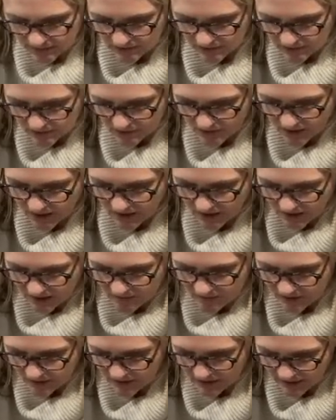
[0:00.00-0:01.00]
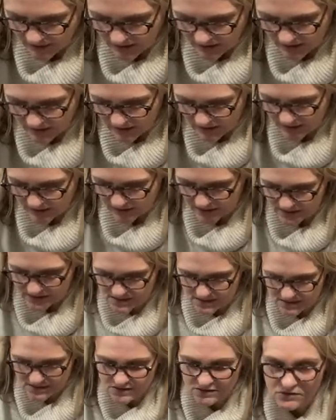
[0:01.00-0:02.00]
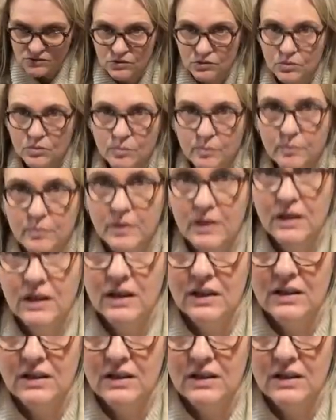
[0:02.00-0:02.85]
you have a super